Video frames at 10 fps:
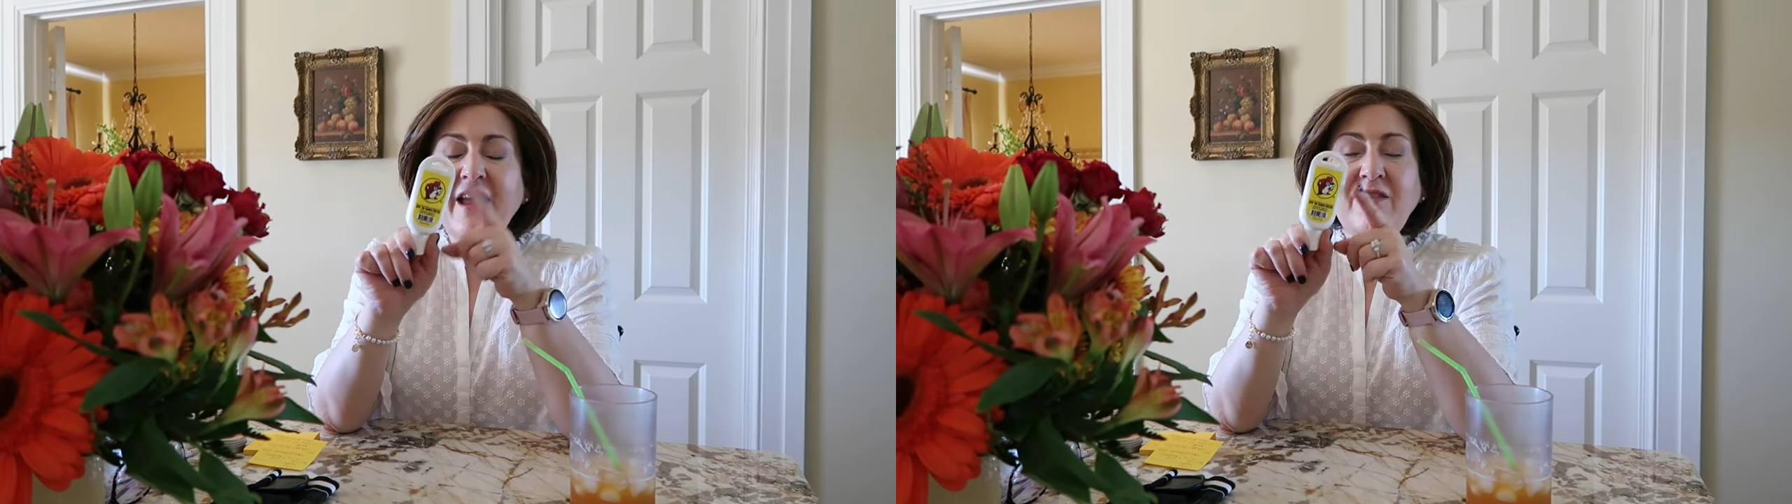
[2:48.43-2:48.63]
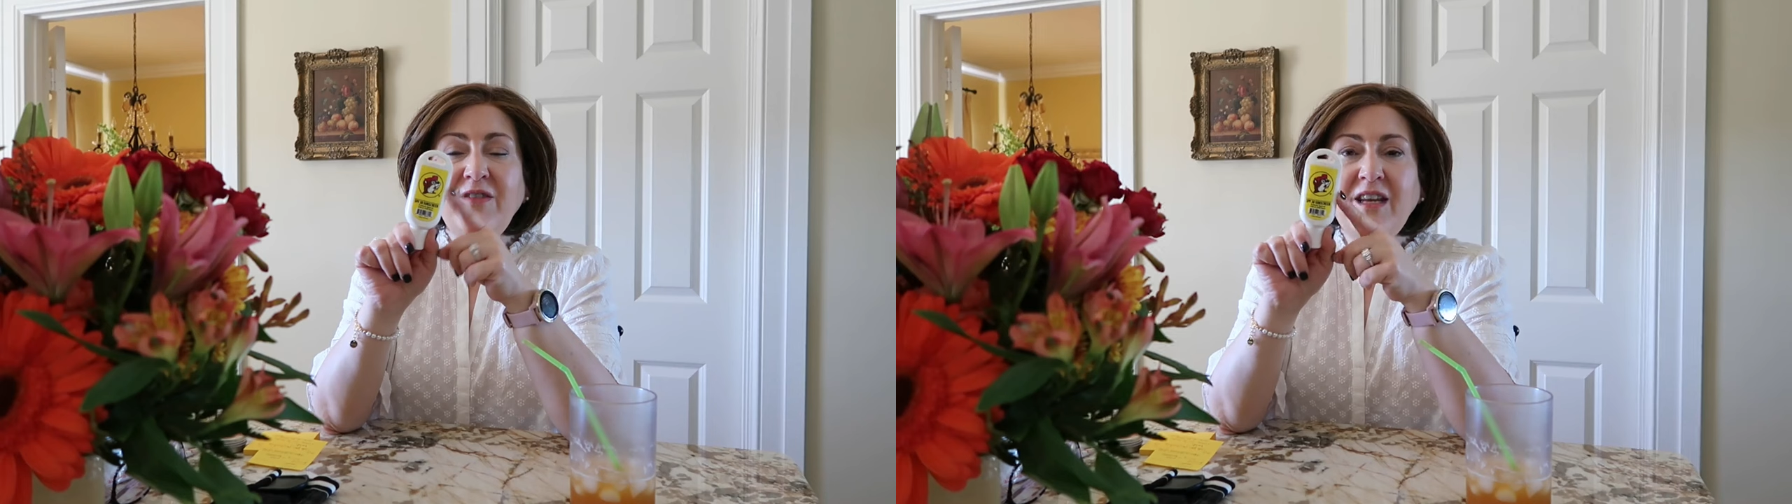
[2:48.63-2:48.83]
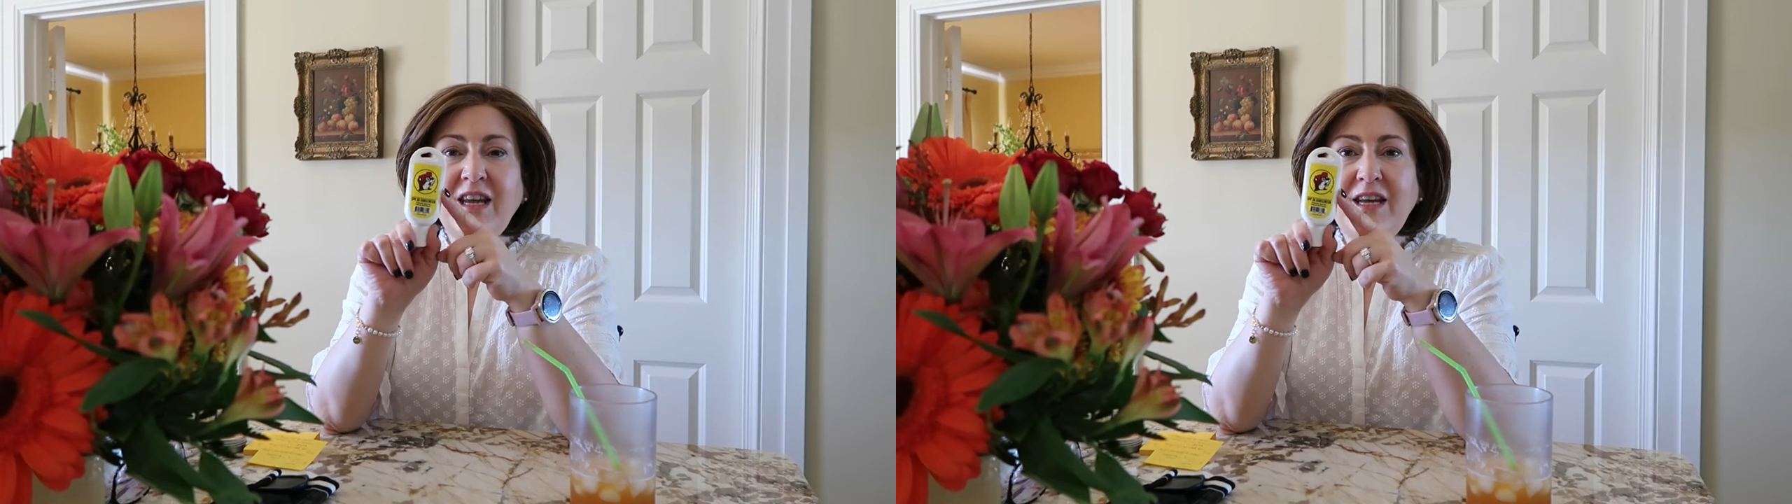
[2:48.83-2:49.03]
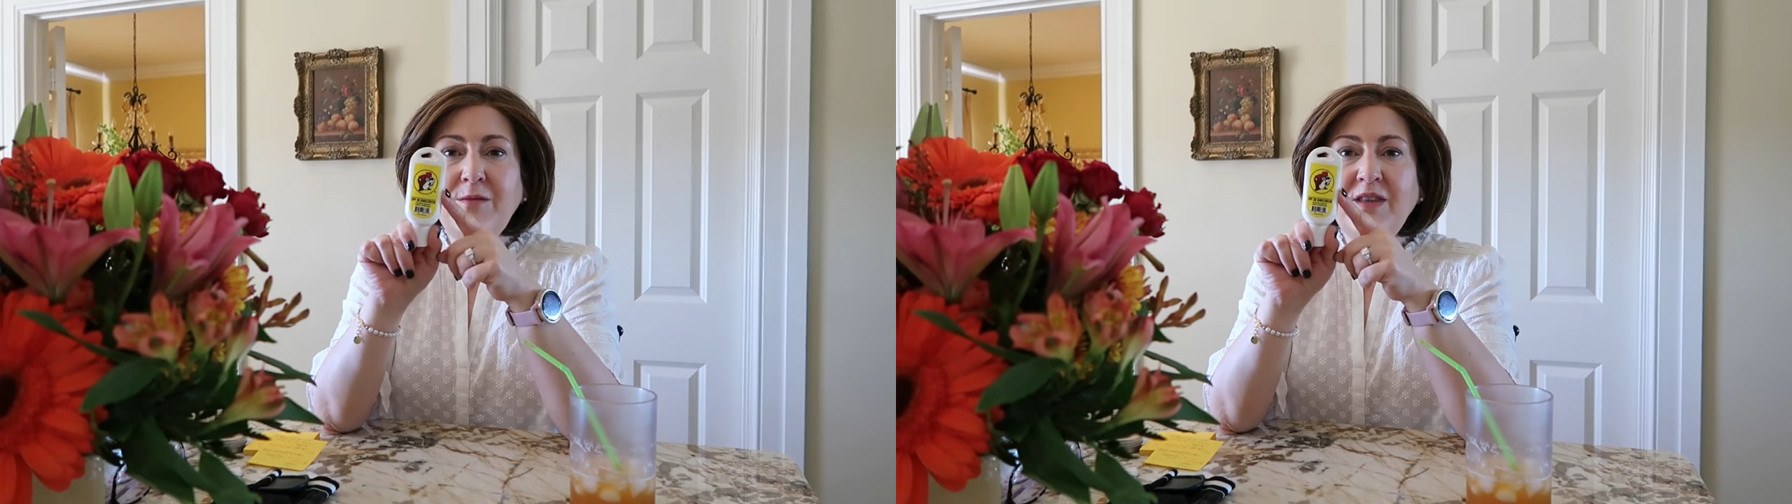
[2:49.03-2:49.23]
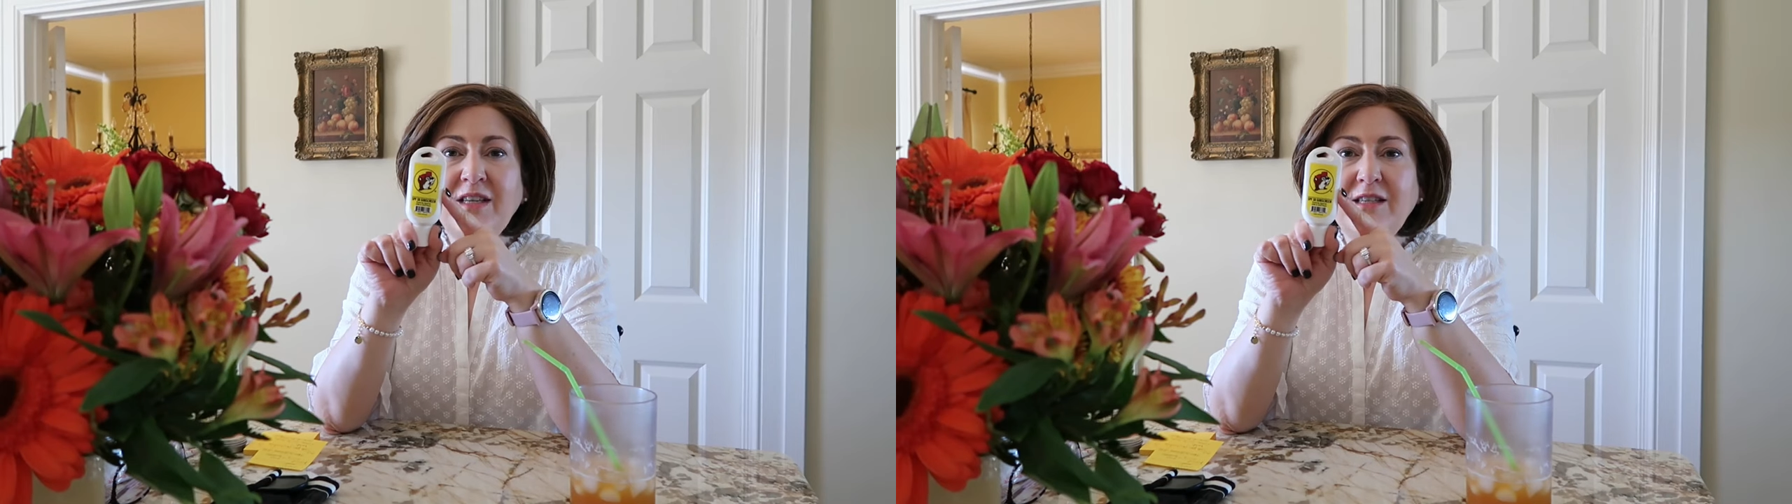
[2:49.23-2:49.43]
I even
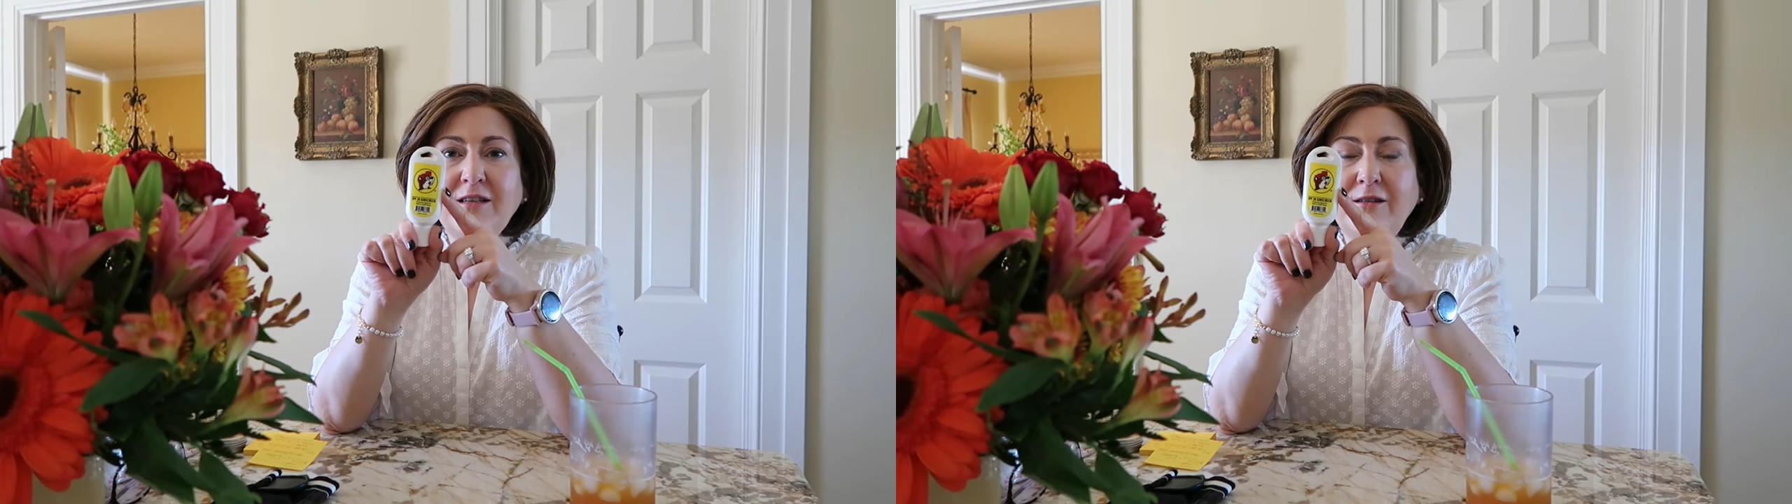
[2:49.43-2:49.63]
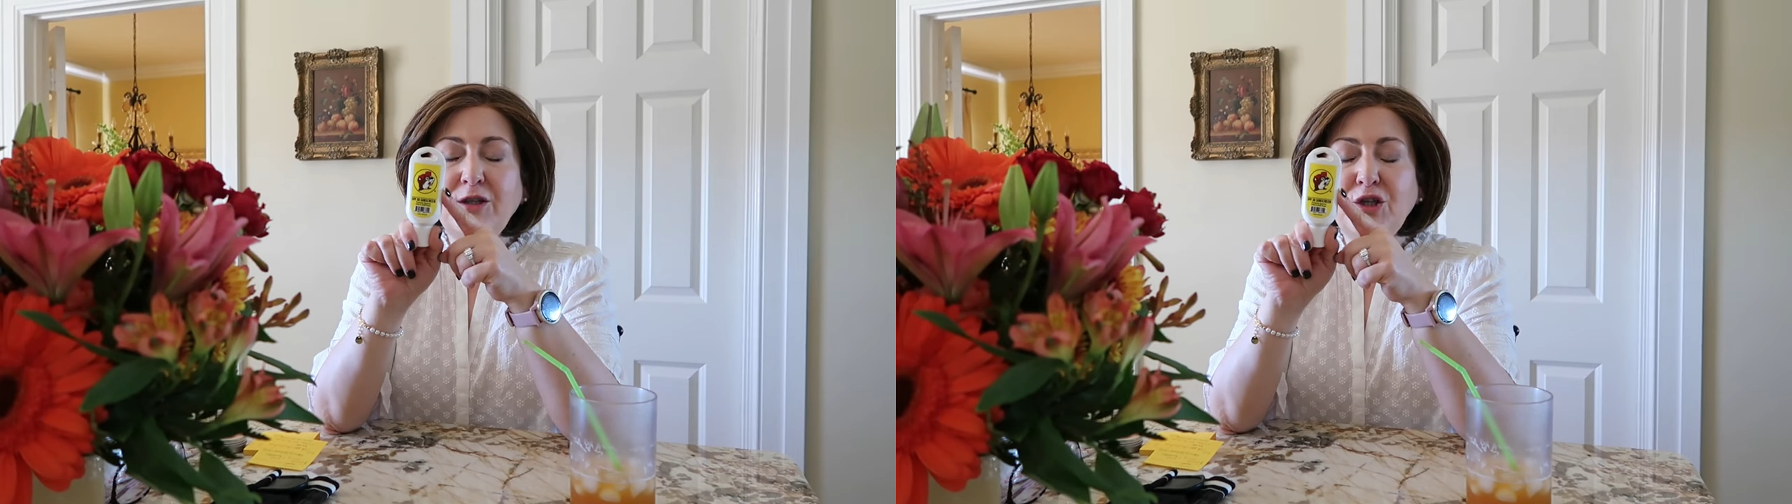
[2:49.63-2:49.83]
keep this little